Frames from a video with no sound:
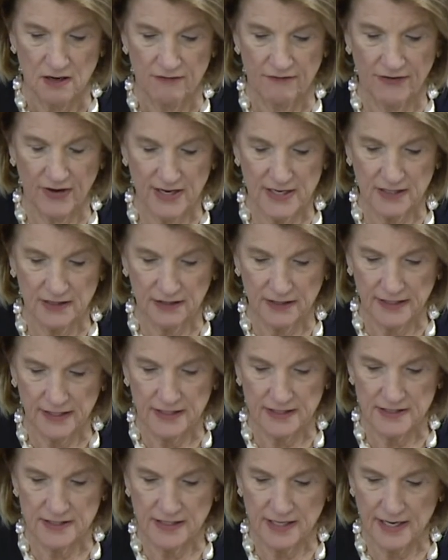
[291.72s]

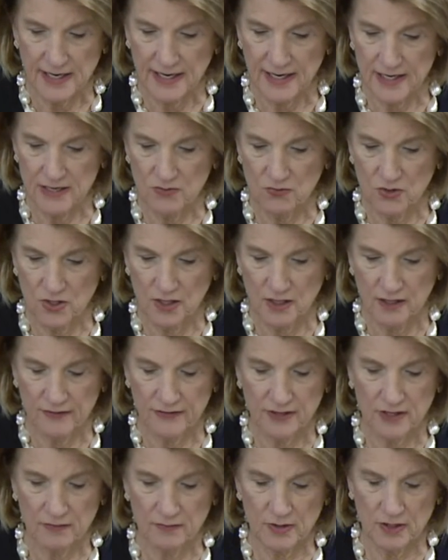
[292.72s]
Finally, today,
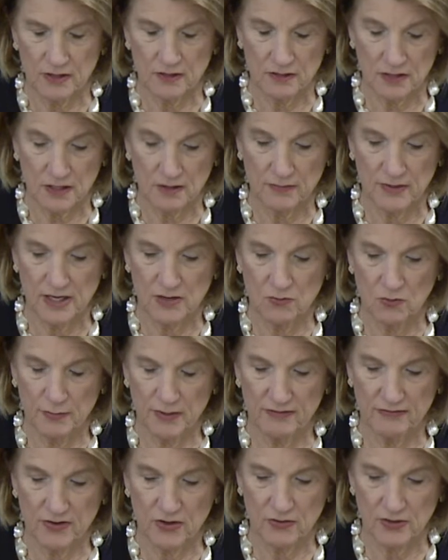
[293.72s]
the committee will
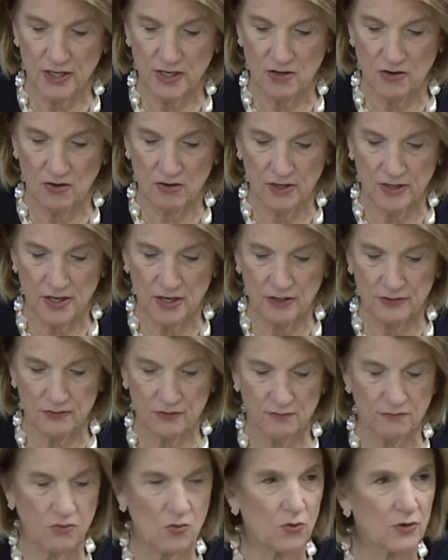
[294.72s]
be voting on other
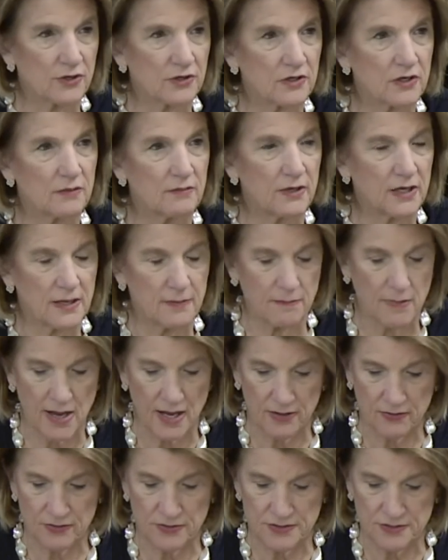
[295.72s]
important committee
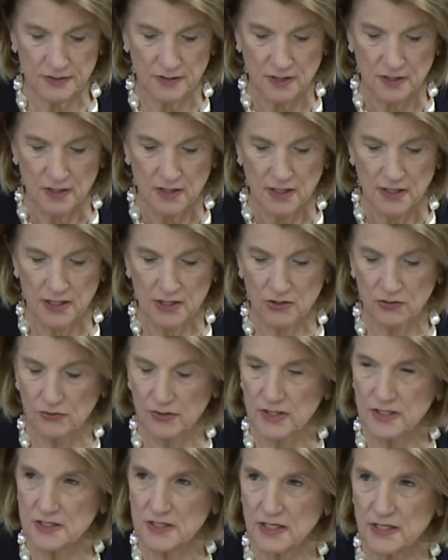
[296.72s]
matters,
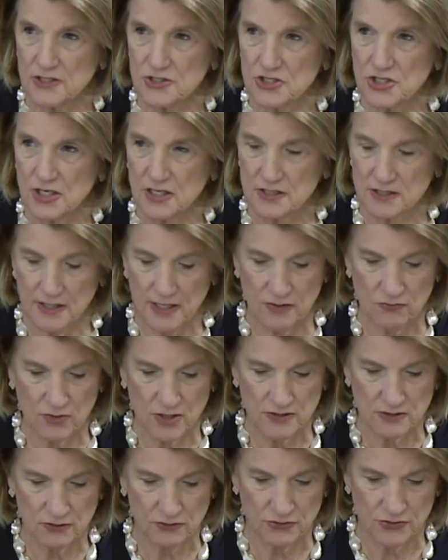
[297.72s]
including 10 GSA
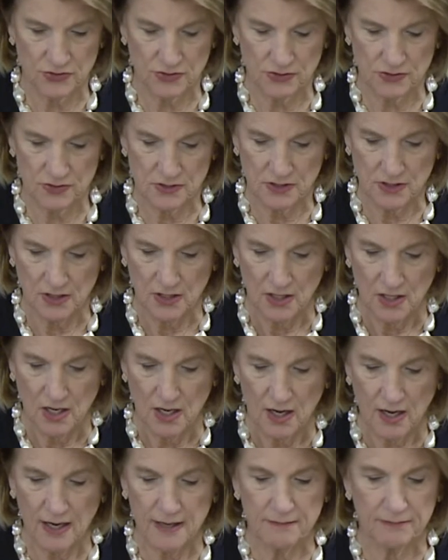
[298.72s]
resolutions.
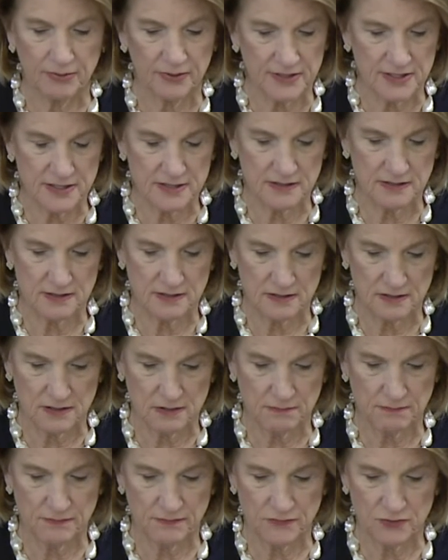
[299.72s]
I am pleased
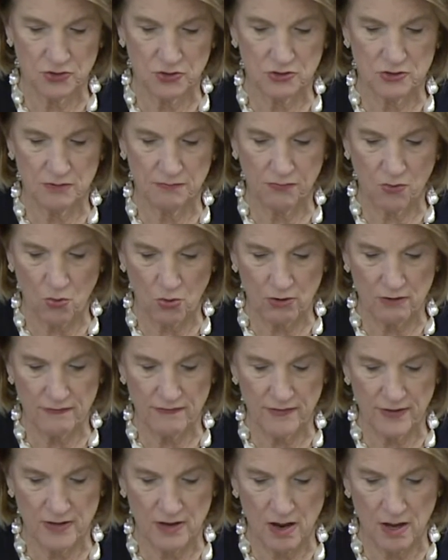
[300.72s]
to
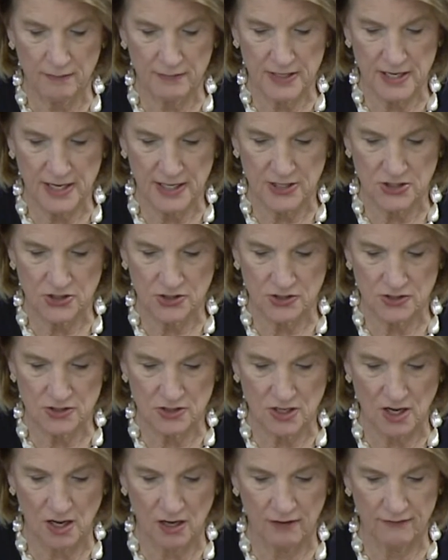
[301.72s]
support the nominations
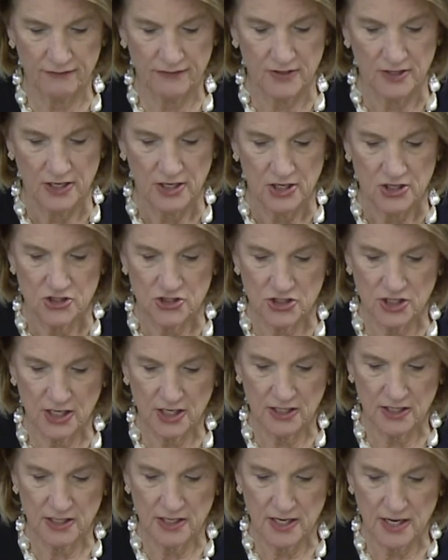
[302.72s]
of
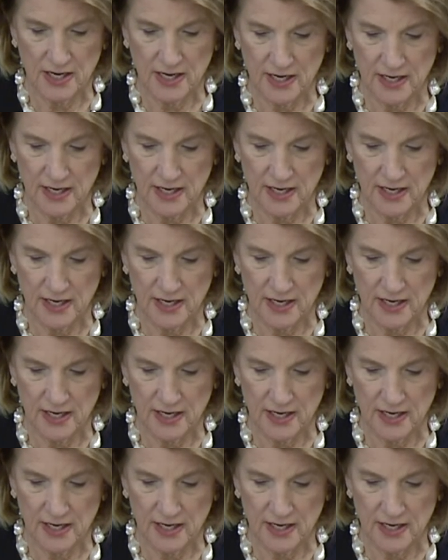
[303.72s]
Shannon